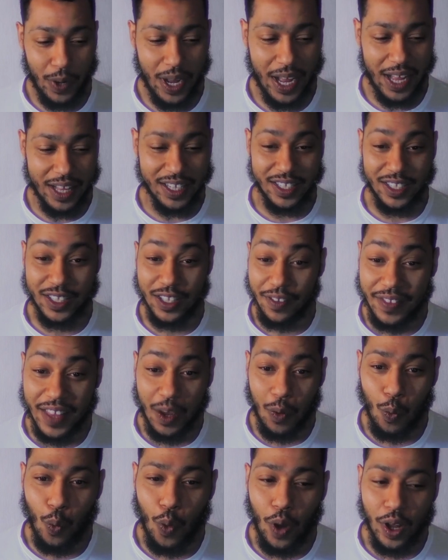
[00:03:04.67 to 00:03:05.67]
and the stuff they
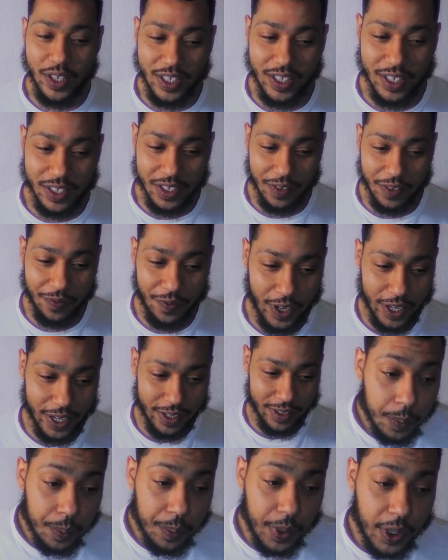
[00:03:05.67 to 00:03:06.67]
wanted us to
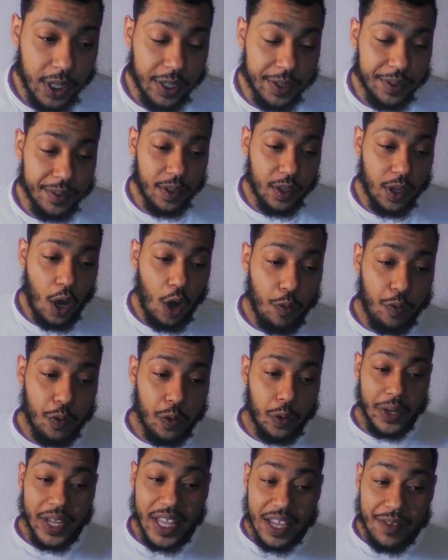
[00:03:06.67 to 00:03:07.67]
find. But
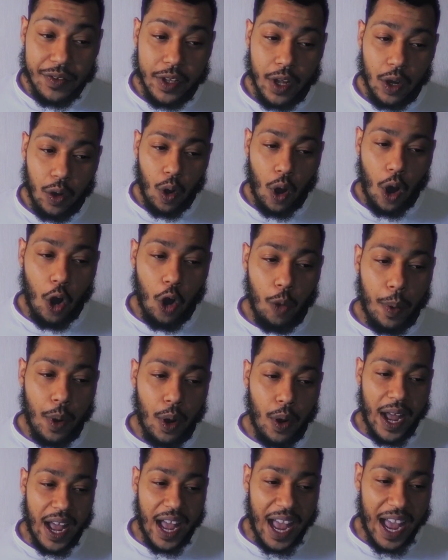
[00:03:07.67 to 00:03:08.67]
overall, even though Obo
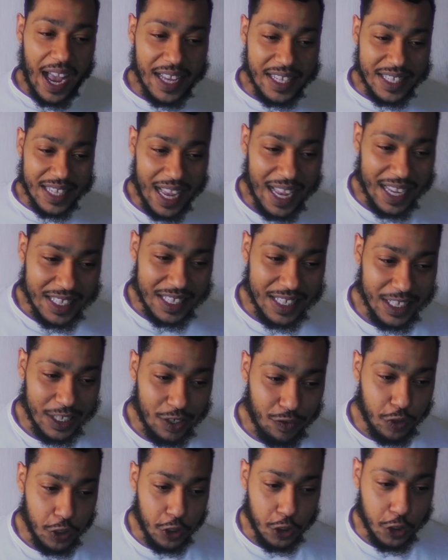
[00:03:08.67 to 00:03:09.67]
has this
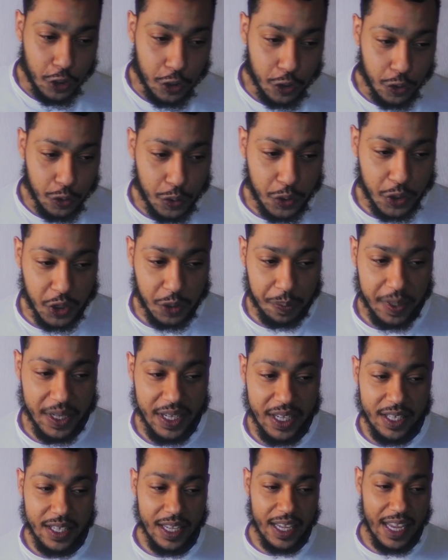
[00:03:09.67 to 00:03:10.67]
reduced
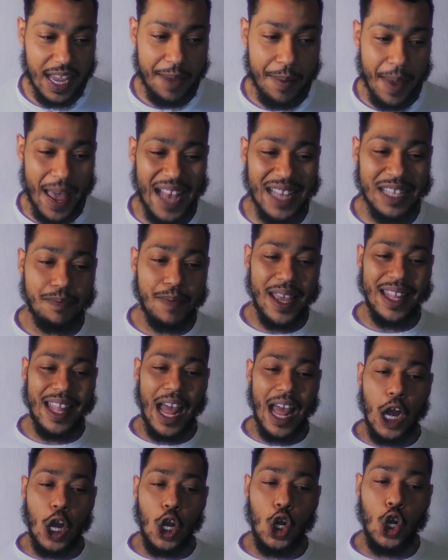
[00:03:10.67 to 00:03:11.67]
speed, it has made it
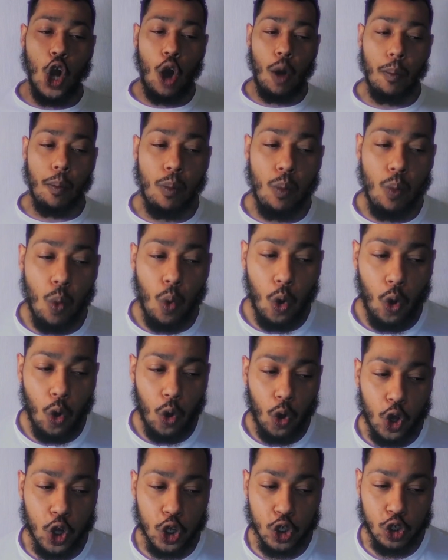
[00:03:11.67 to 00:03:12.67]
a lot
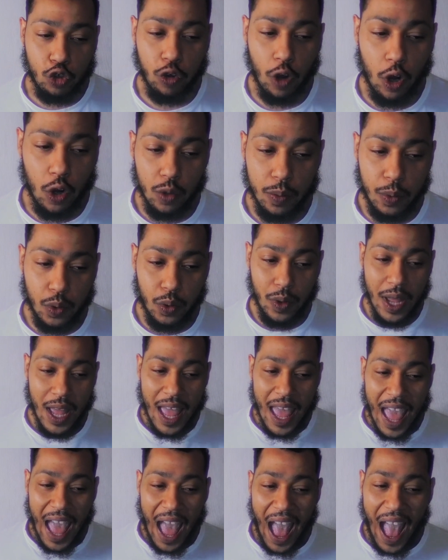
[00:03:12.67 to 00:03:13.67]
more controllable,
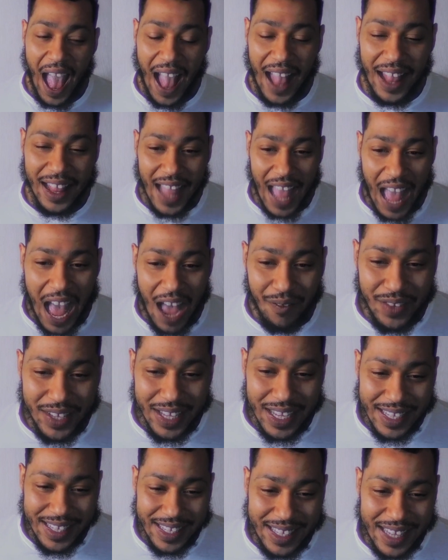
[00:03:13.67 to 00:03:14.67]
and having
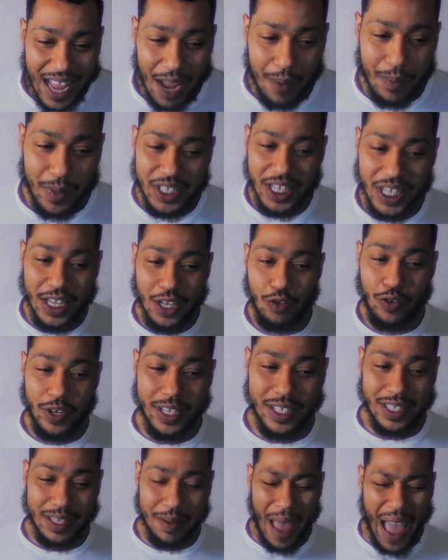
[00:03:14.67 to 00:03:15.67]
the damage
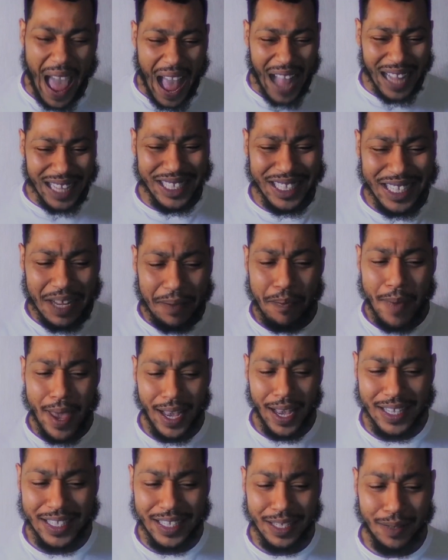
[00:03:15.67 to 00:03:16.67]
increase actually
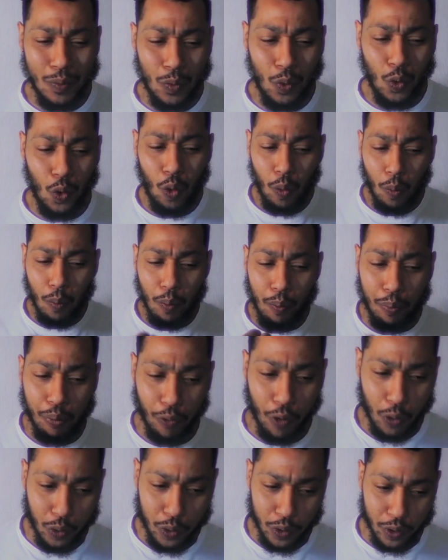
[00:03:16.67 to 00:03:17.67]
makes it more
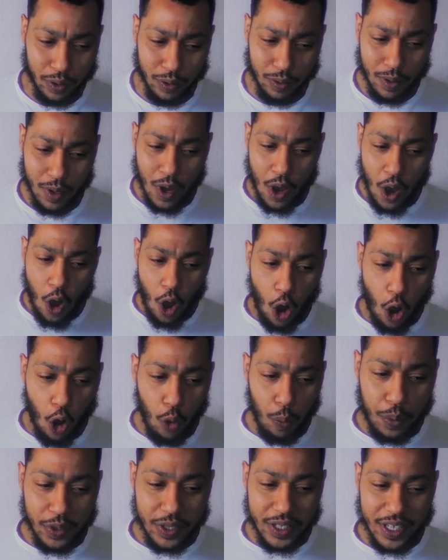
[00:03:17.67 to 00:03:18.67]
broken.
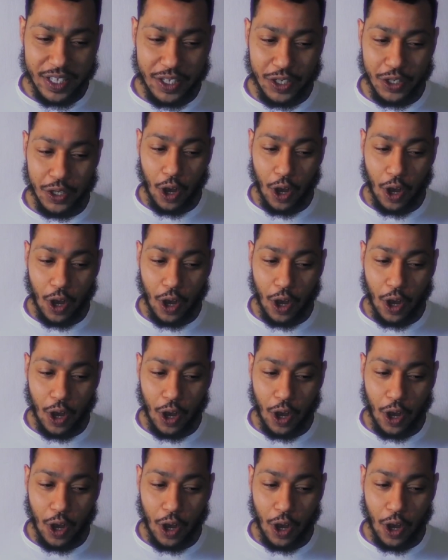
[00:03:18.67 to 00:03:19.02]
Obo didn't